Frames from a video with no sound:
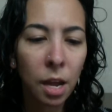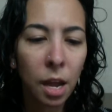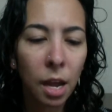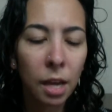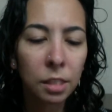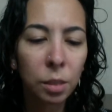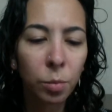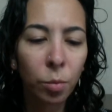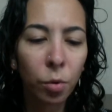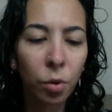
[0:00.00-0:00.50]
and
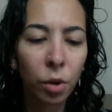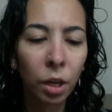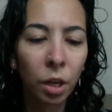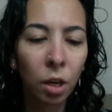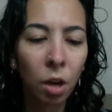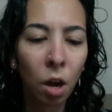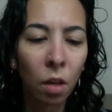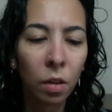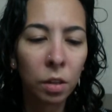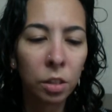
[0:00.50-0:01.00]
supporting
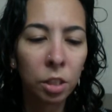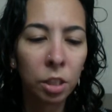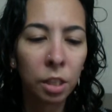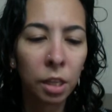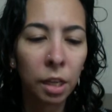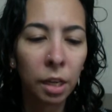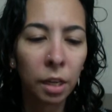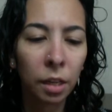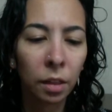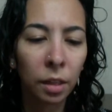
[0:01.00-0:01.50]
collagen
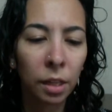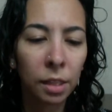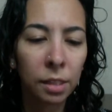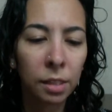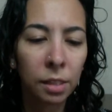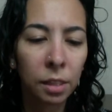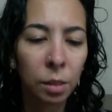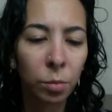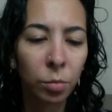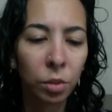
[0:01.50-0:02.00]
and
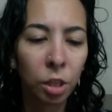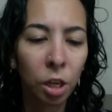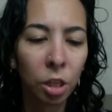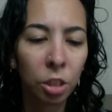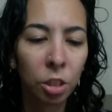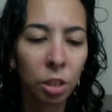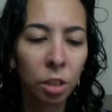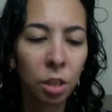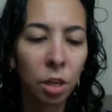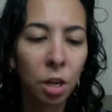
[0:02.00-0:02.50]
elastin
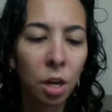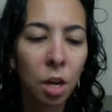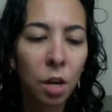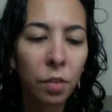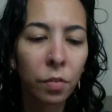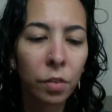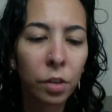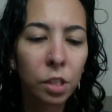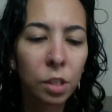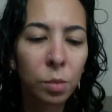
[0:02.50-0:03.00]
production
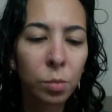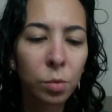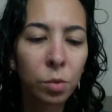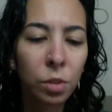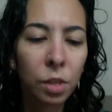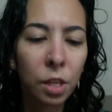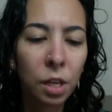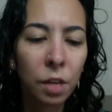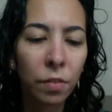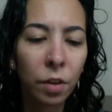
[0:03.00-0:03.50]
for a
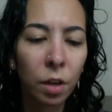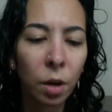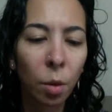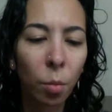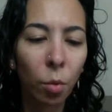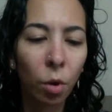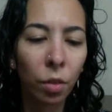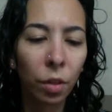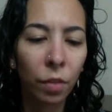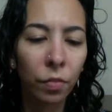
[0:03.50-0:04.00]
smooth, even,
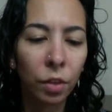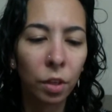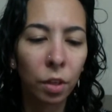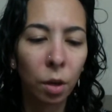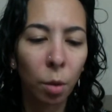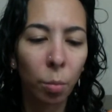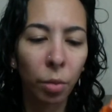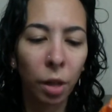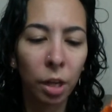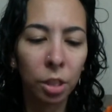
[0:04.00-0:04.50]
more lifted
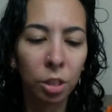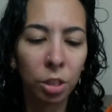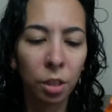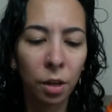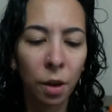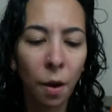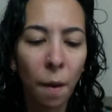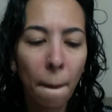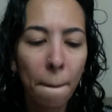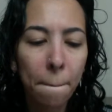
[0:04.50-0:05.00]

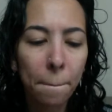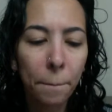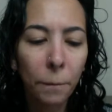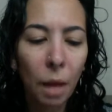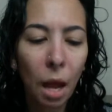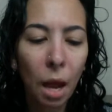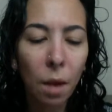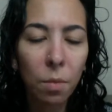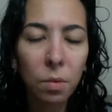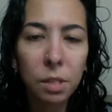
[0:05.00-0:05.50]
complexion.
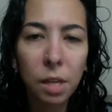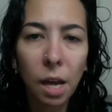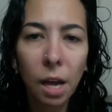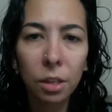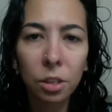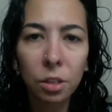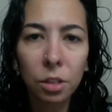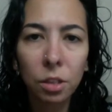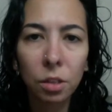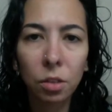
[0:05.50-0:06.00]
I was
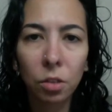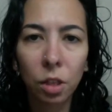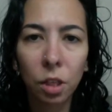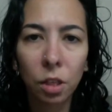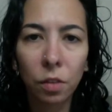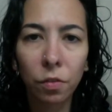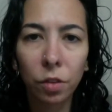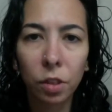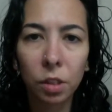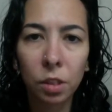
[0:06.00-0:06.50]
actually
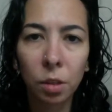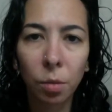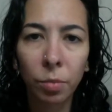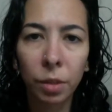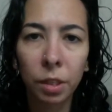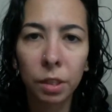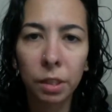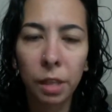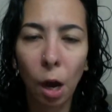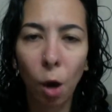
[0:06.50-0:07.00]
looking for
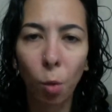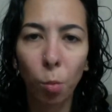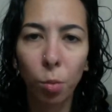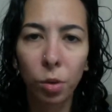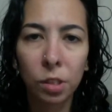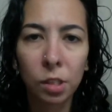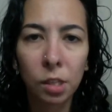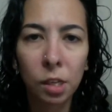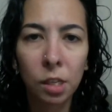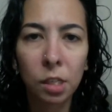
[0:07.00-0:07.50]
something to help
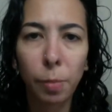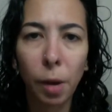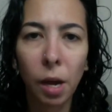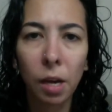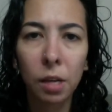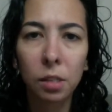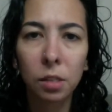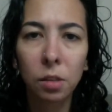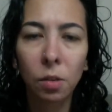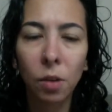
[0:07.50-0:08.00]
with
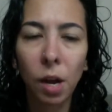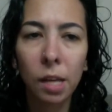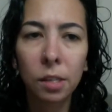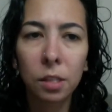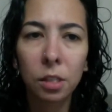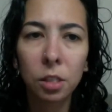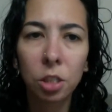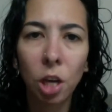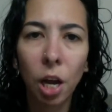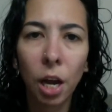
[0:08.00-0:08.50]
sunspots. So as
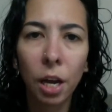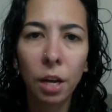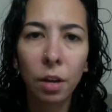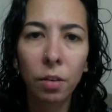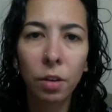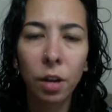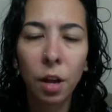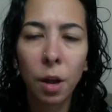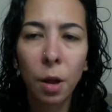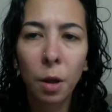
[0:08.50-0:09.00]
a
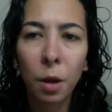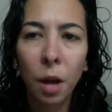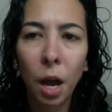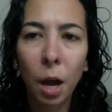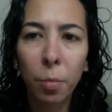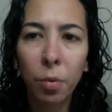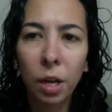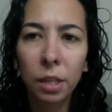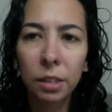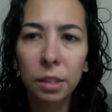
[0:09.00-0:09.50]
child, I
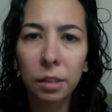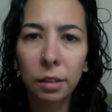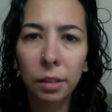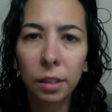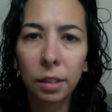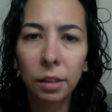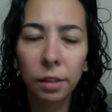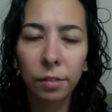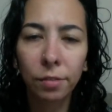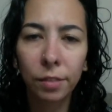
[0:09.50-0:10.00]
practically
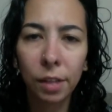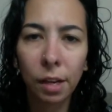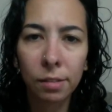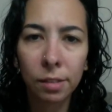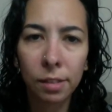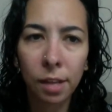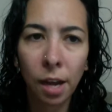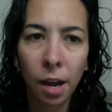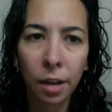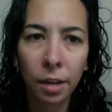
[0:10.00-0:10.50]
lived
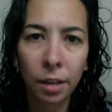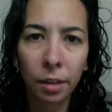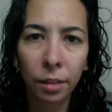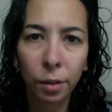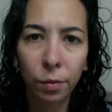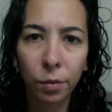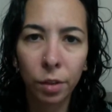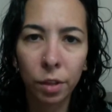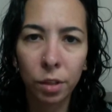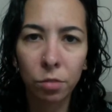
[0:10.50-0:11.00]
outside and
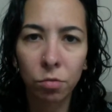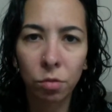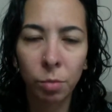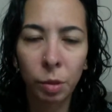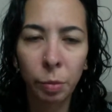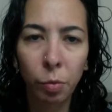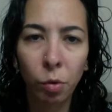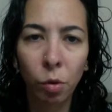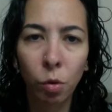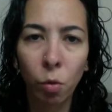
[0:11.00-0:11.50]
lived at the
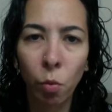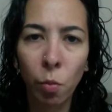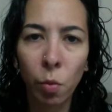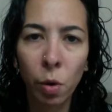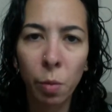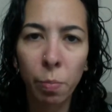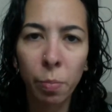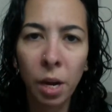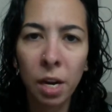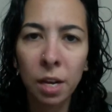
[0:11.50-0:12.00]
swimming pool. We
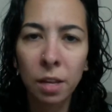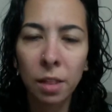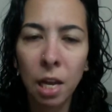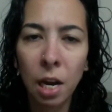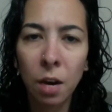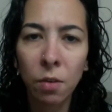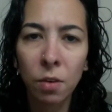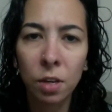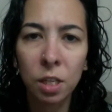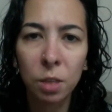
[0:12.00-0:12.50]
would bike
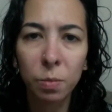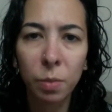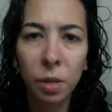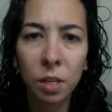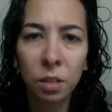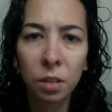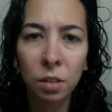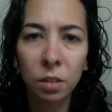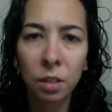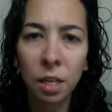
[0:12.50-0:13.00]
there, we'd
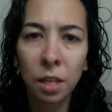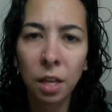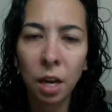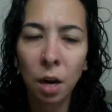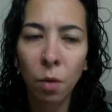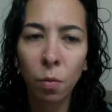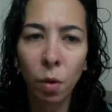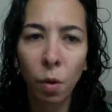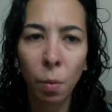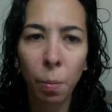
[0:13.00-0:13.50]
spend all day there,
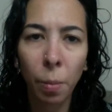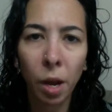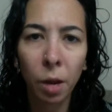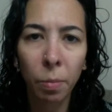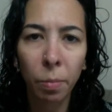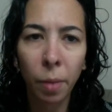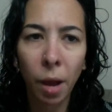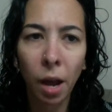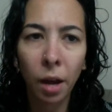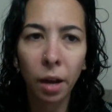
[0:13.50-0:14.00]
and we would
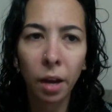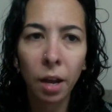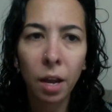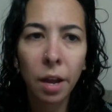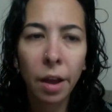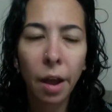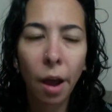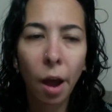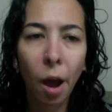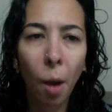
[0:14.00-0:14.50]
bike back.
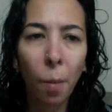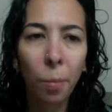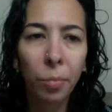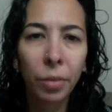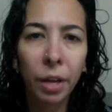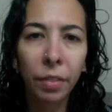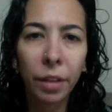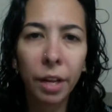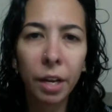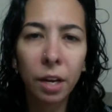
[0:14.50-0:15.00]

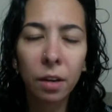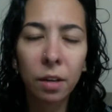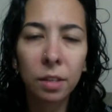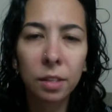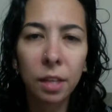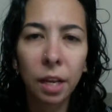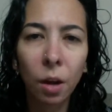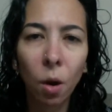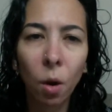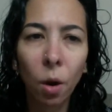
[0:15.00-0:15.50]
Then later,
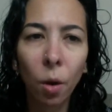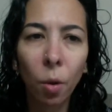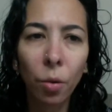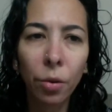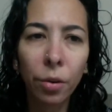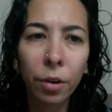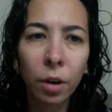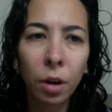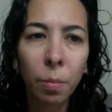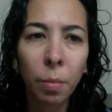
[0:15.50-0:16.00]
as I got
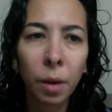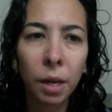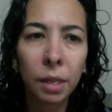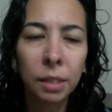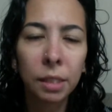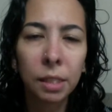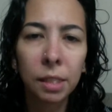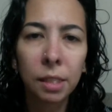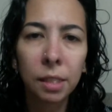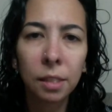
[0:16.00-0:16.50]
older in my
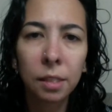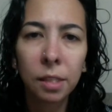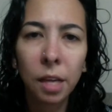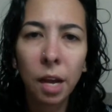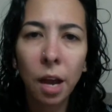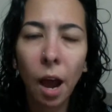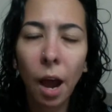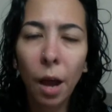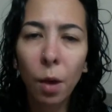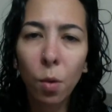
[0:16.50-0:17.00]
teens,
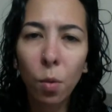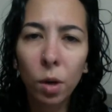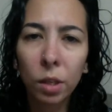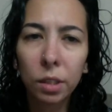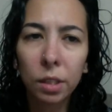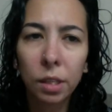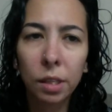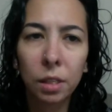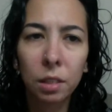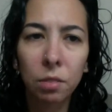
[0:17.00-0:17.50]
I
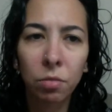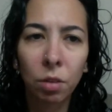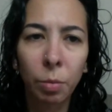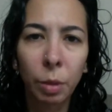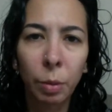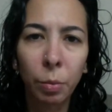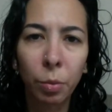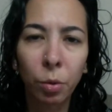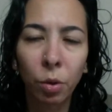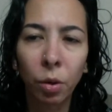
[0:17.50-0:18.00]
worked at the
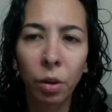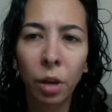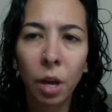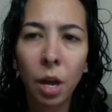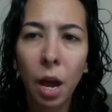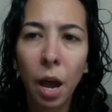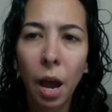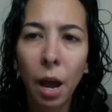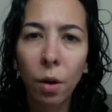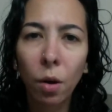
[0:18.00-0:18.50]
swimming pool.
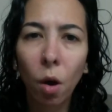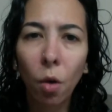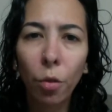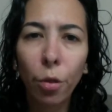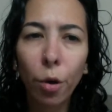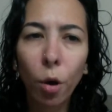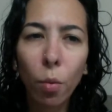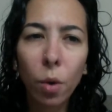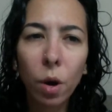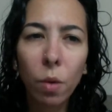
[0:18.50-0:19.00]
And
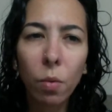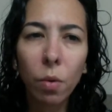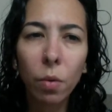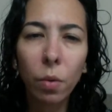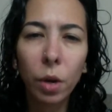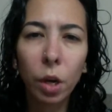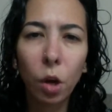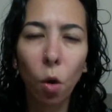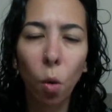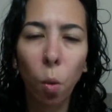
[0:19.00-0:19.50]
although we were
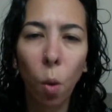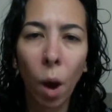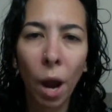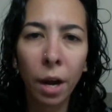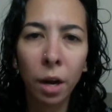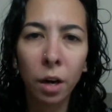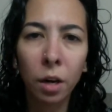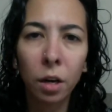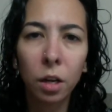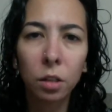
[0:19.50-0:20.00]

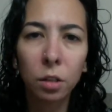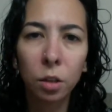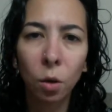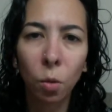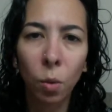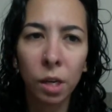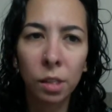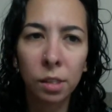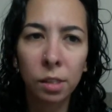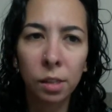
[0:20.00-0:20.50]
required to
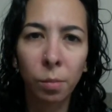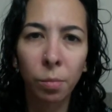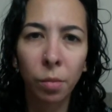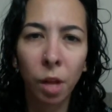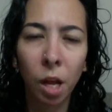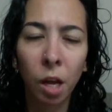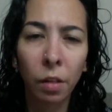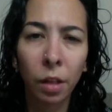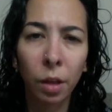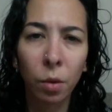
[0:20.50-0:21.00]
wear
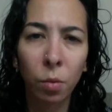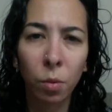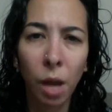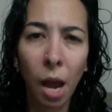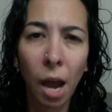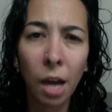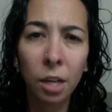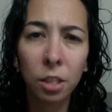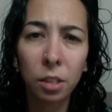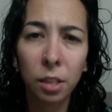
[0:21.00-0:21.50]
sunblock, like we
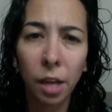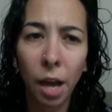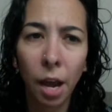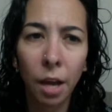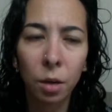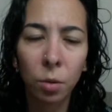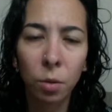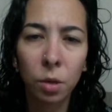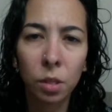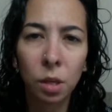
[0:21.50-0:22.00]
actually had
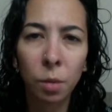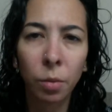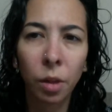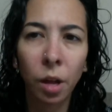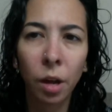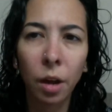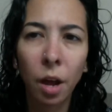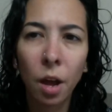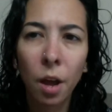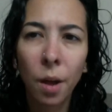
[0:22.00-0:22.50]
to wear
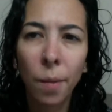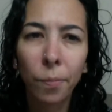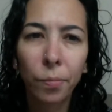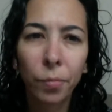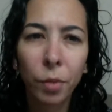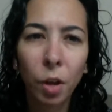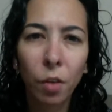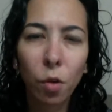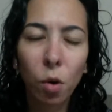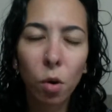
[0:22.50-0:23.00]
sunblock,
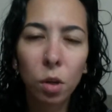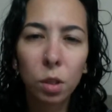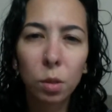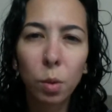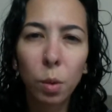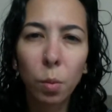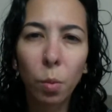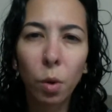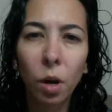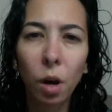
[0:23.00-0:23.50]
of course
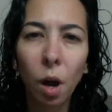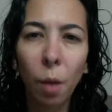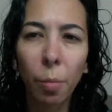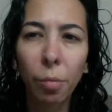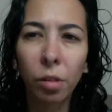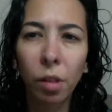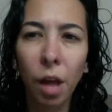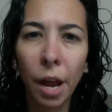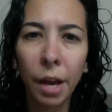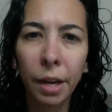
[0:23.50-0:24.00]
we weren't
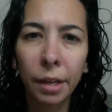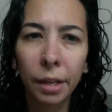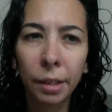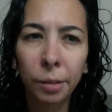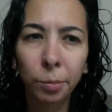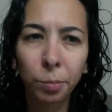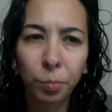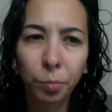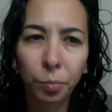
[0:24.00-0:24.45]
applying it